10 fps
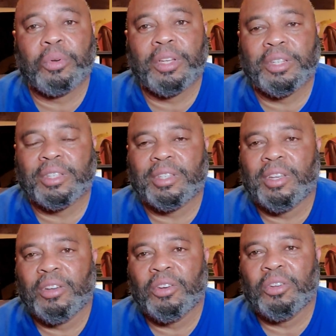the place
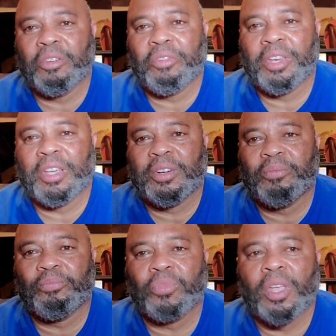on the video.
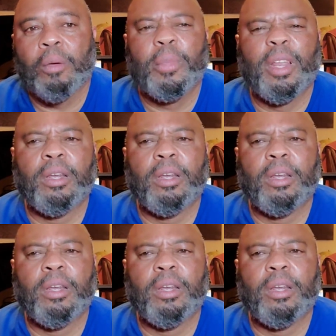But